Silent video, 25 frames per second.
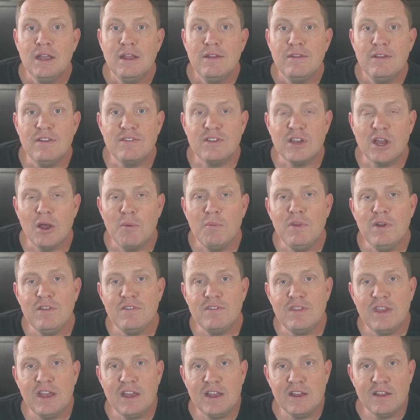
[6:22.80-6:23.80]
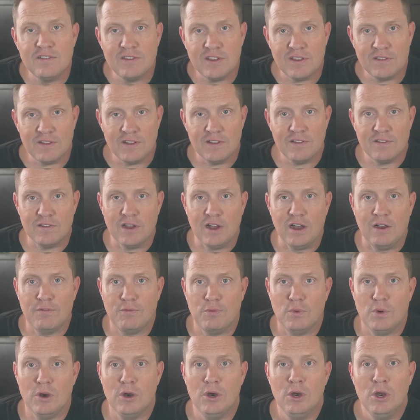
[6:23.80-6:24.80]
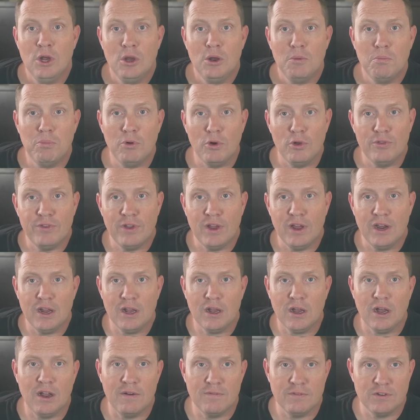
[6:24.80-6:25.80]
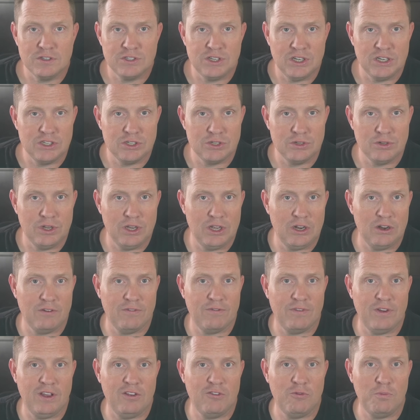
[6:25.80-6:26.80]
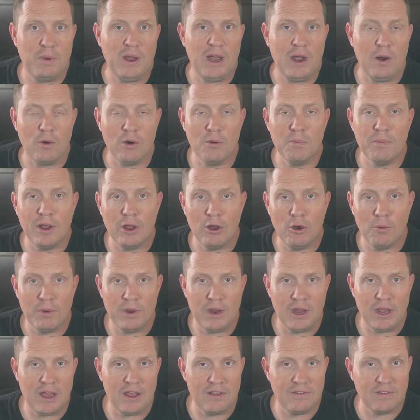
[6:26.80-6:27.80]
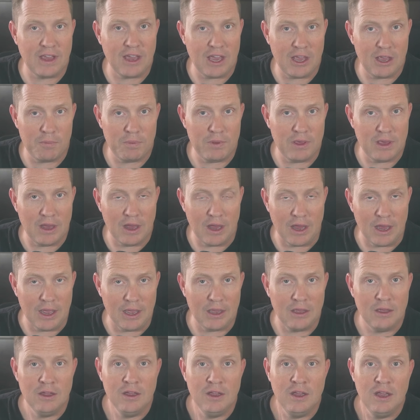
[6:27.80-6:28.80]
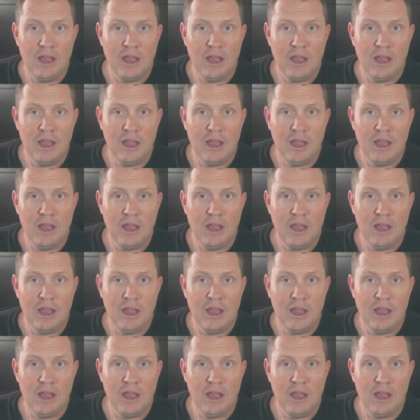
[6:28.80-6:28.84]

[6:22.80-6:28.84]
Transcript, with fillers: These companies take existing software, bolt on a conversational interface powered by OpenAI's A P I,